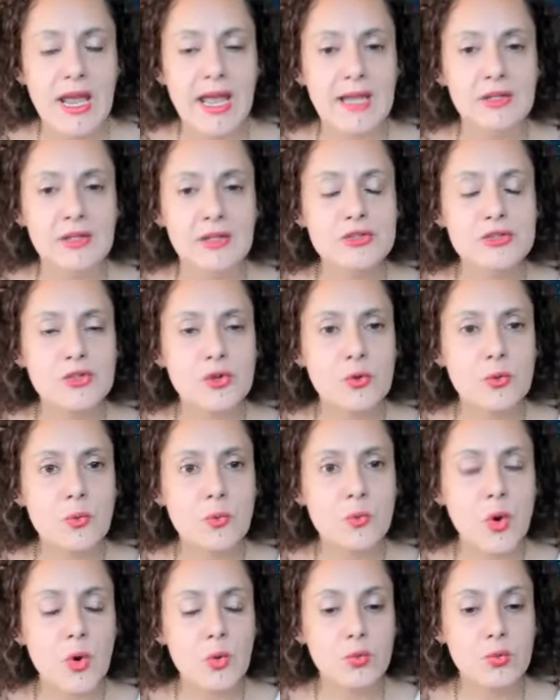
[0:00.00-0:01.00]
And so
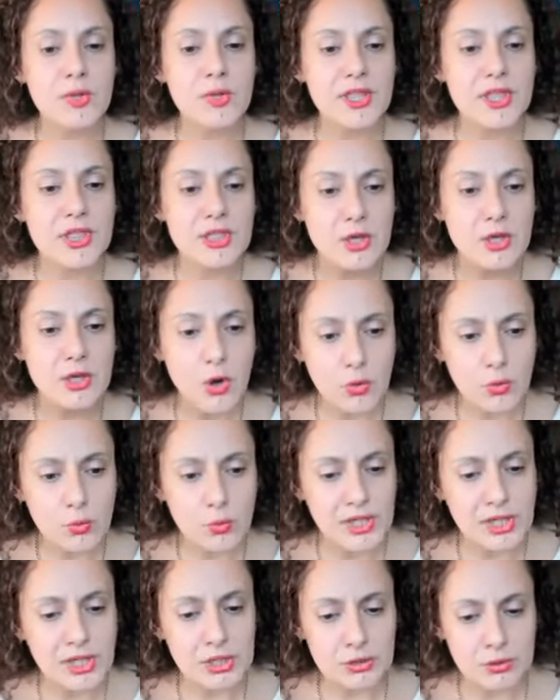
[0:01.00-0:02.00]
what we thought
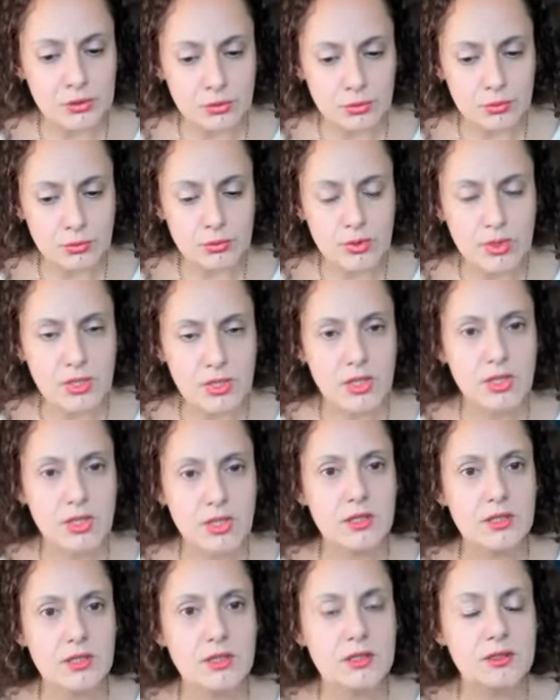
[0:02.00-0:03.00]
we knew
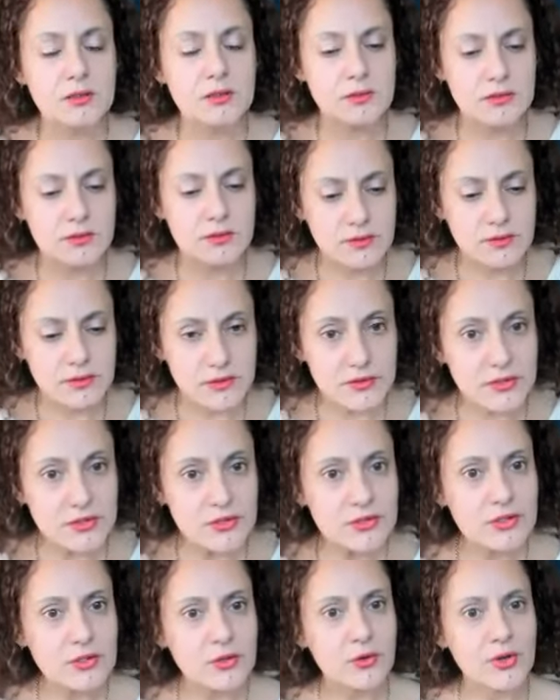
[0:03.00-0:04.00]

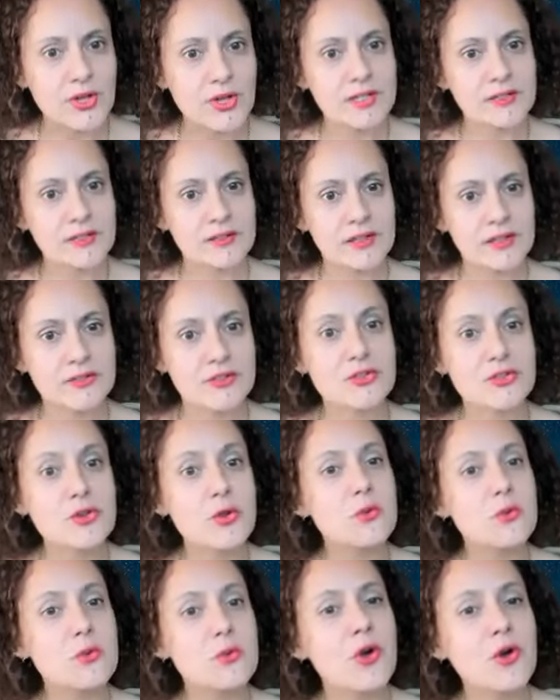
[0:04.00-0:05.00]
disintegrates. It's
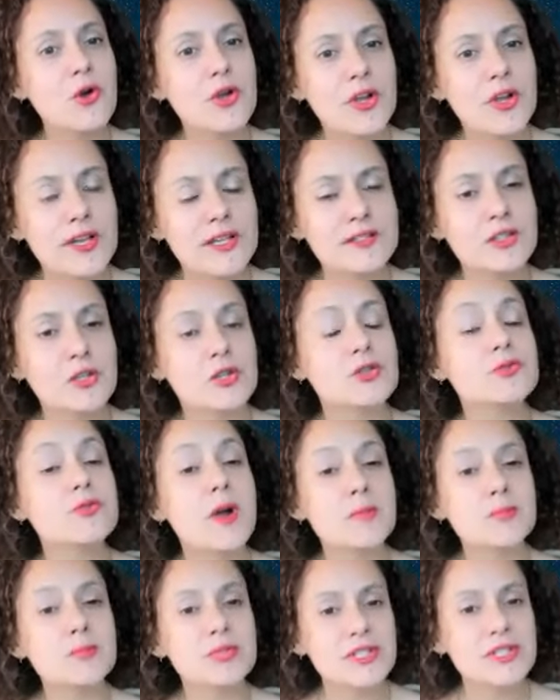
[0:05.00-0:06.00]
no right. longer, it's a
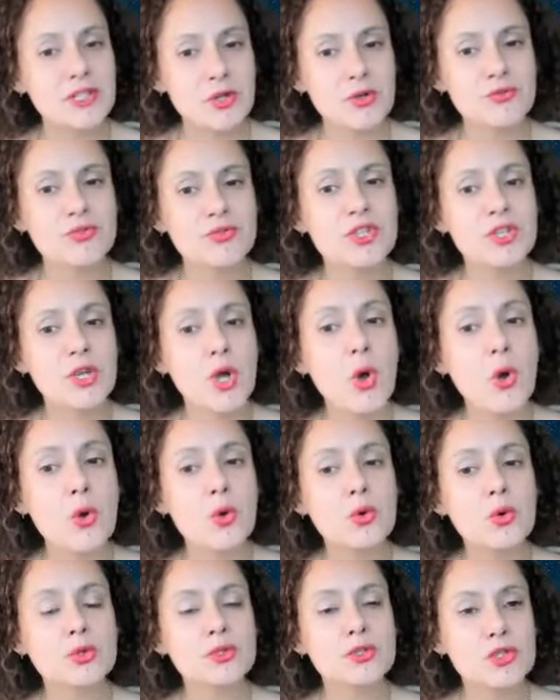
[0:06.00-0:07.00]
crumbling of the
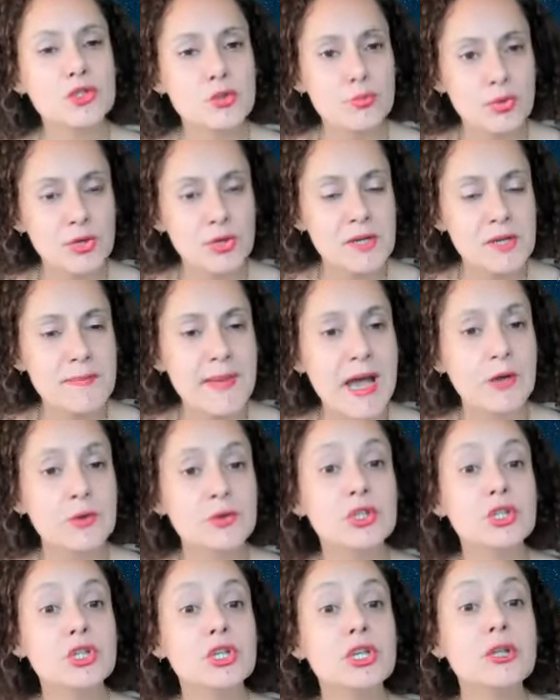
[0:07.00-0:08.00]
old to bring
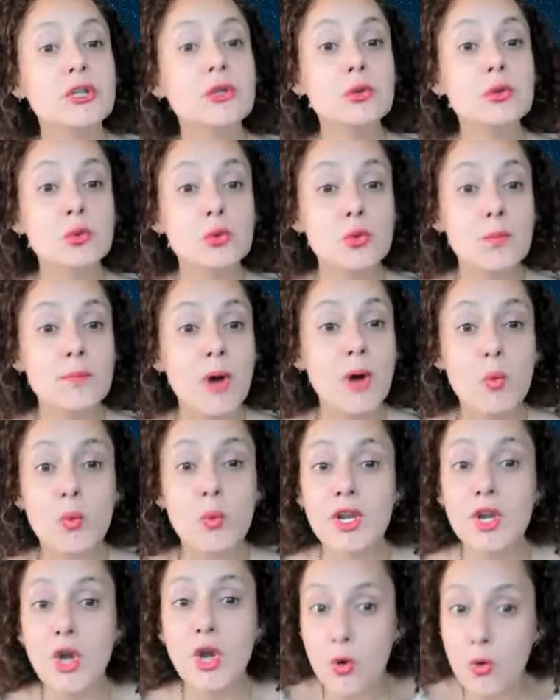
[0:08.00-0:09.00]
about the new, but
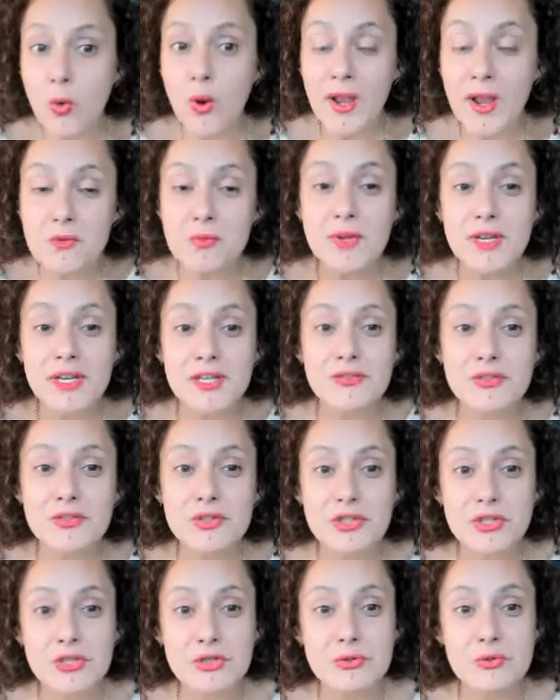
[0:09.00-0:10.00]
we're not quite ready for
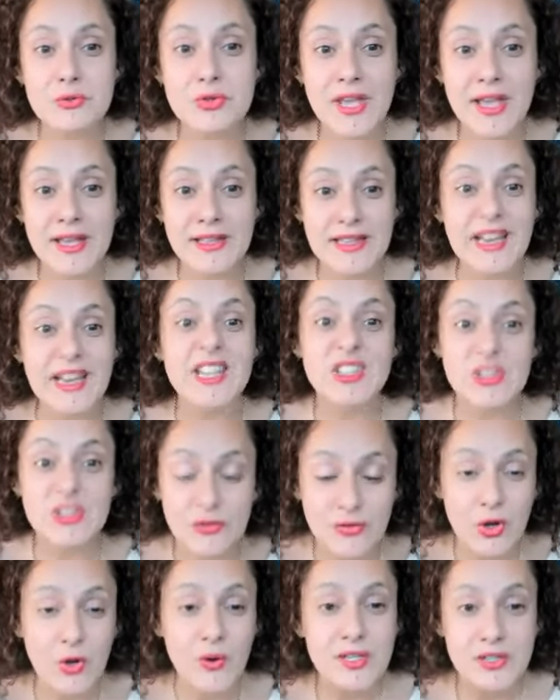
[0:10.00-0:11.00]
the new yet. And it's a
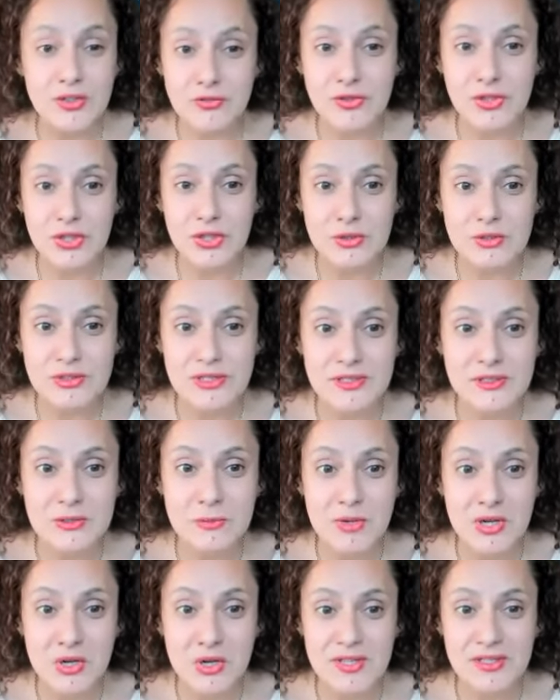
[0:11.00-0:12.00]
very difficult
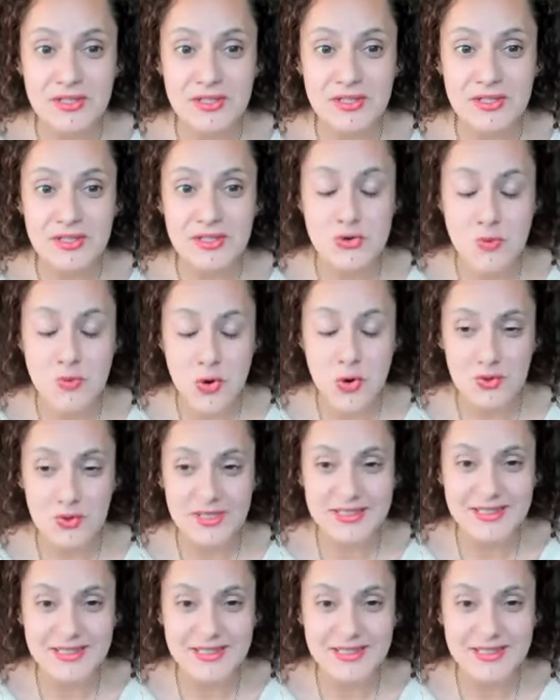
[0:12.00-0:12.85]
experience on your own.